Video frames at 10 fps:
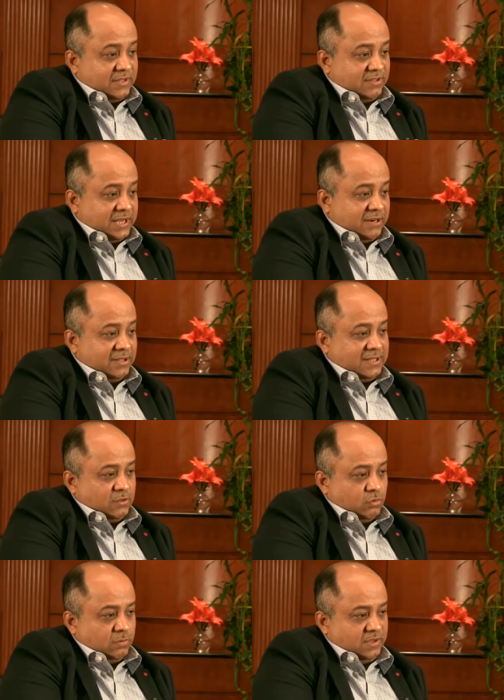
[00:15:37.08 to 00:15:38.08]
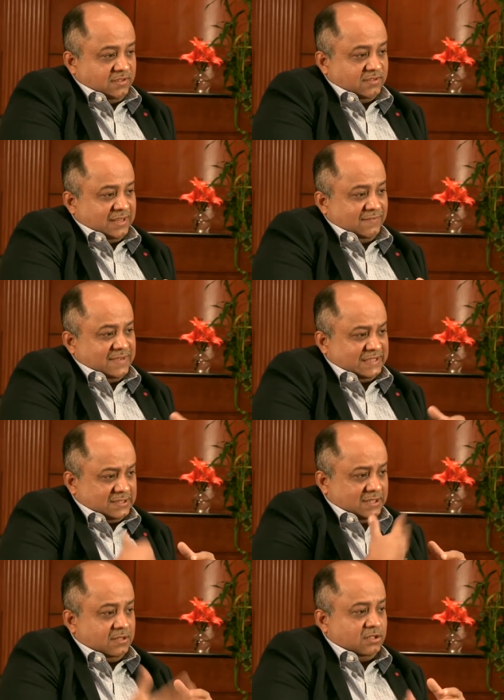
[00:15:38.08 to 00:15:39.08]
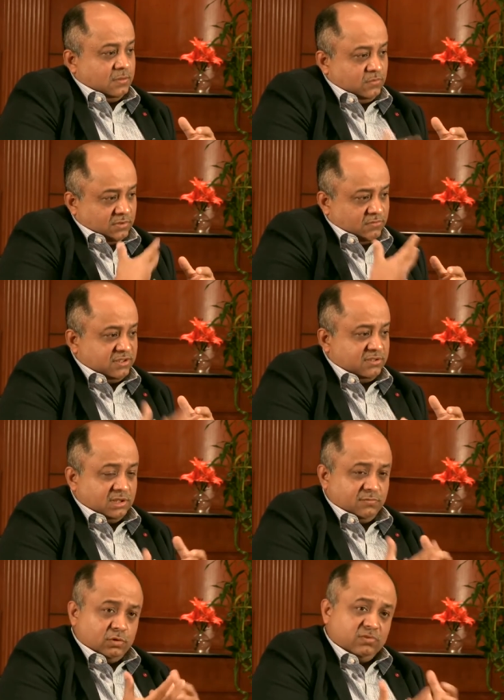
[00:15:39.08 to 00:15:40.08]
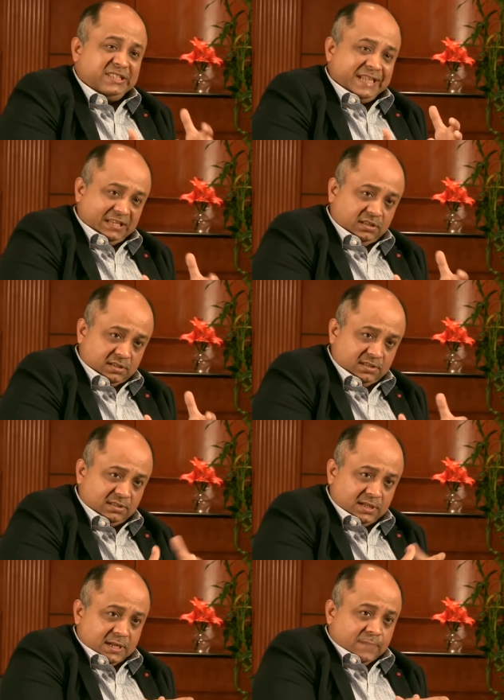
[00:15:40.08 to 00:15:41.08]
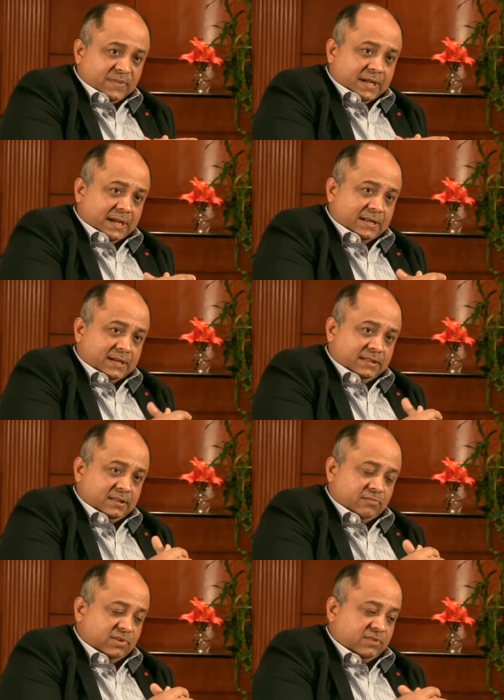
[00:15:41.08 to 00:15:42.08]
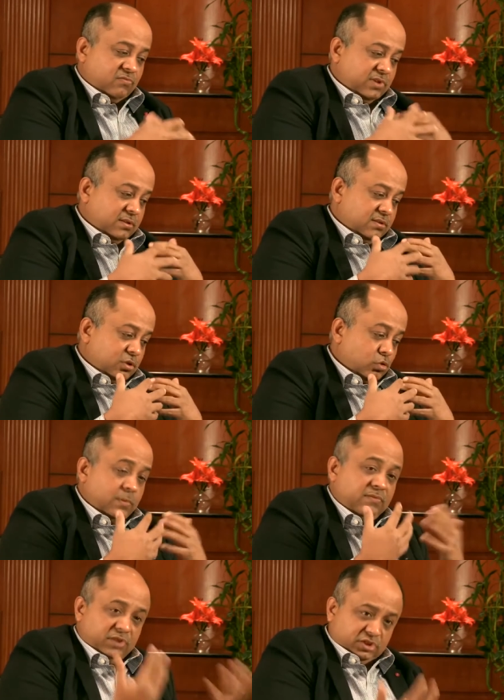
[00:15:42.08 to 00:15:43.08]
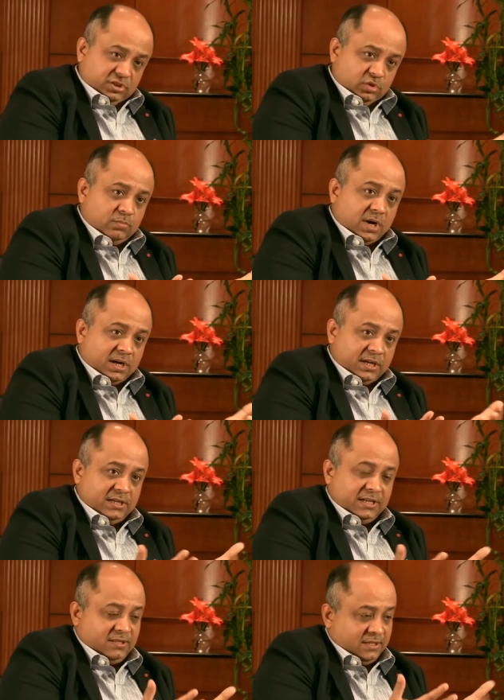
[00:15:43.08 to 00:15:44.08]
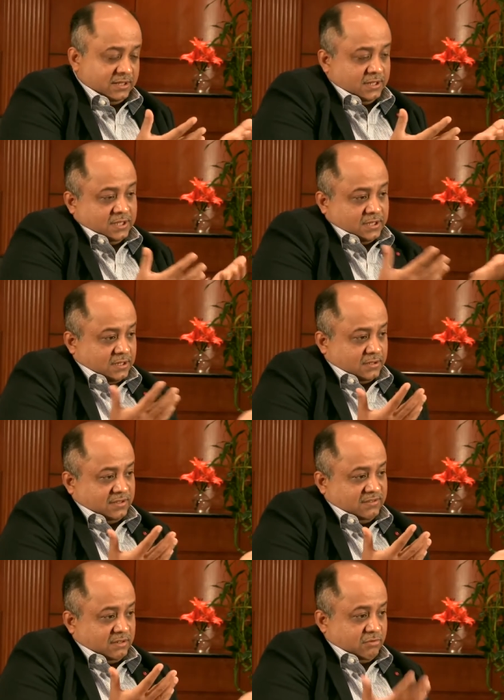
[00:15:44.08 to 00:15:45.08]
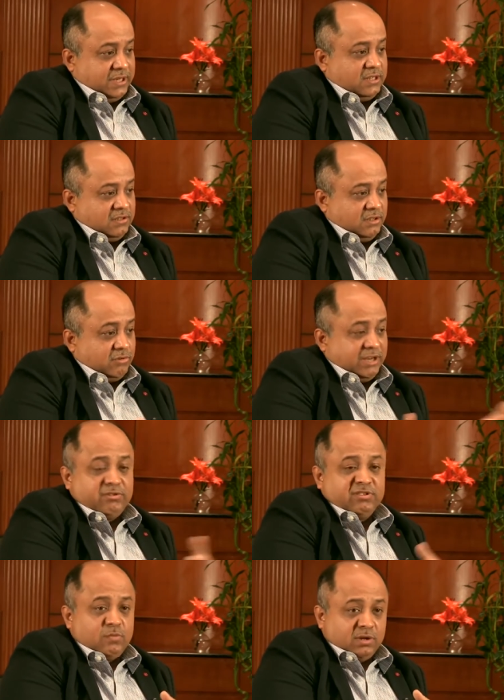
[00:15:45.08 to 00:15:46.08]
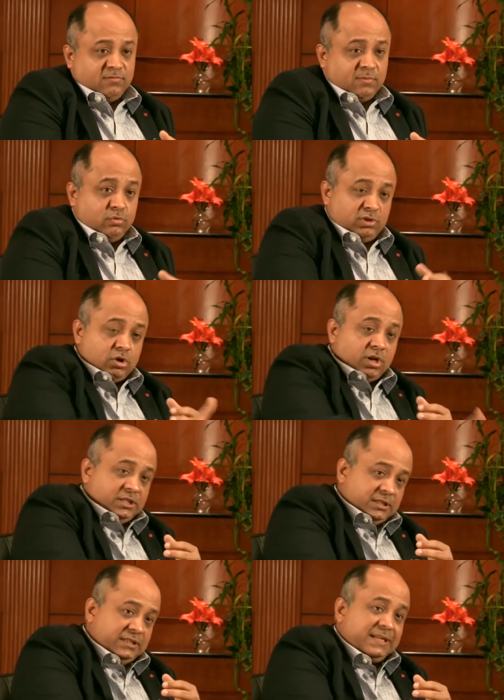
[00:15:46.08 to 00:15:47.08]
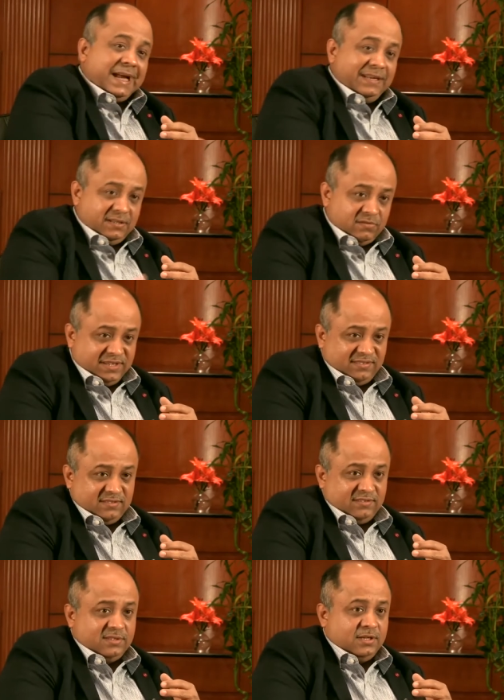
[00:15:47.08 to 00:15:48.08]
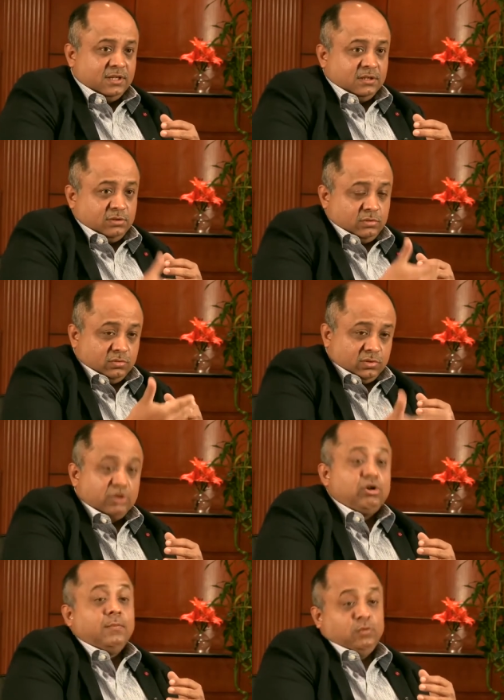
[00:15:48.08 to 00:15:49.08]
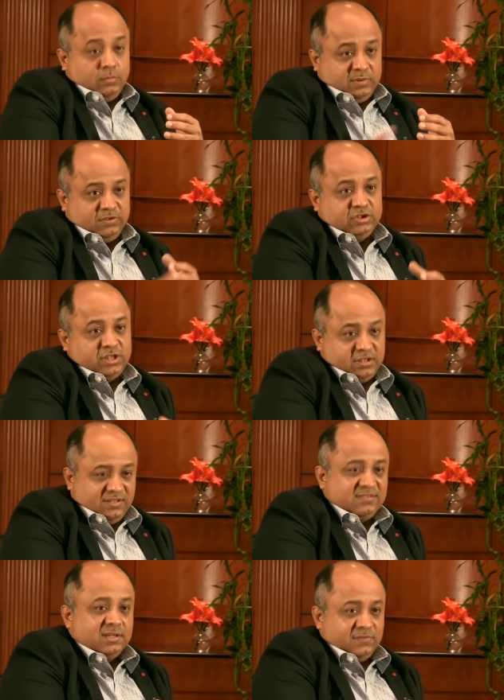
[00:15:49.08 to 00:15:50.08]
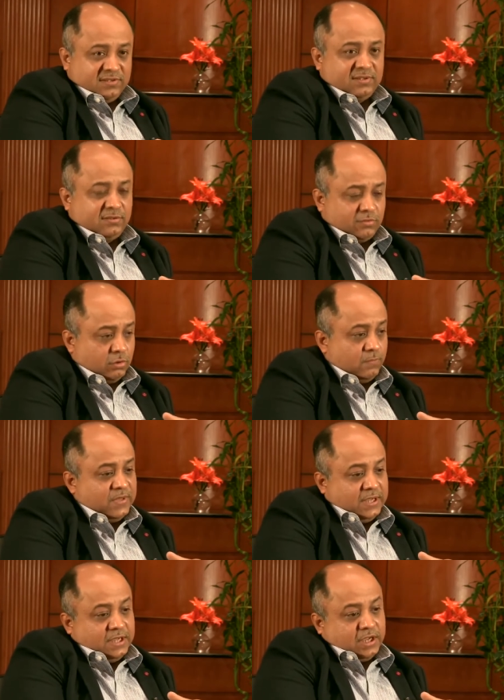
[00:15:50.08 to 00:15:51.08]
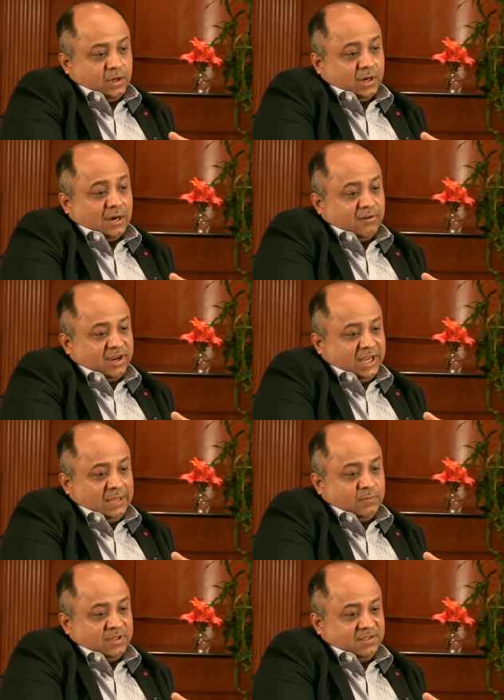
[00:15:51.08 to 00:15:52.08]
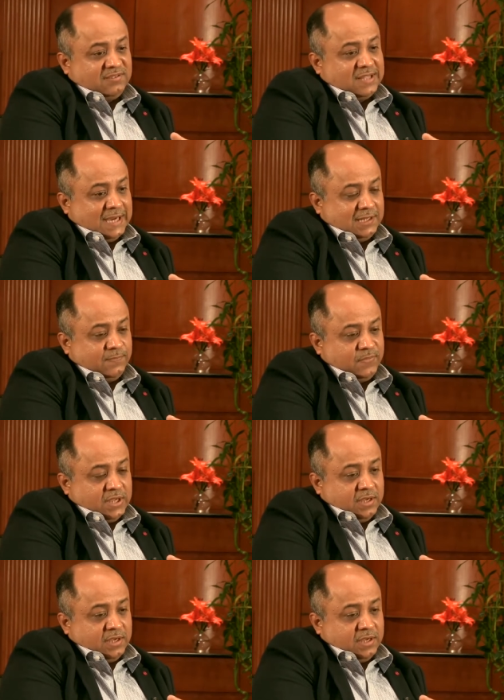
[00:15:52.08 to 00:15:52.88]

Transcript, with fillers: is an area that Dolby's invested in terms of research for over ten years. And, I, and with, with Dolby Vision to market, I think uh, there's a great, great response from both content and devices to adopt Dolby Vision in these services. So, you know, our aim is that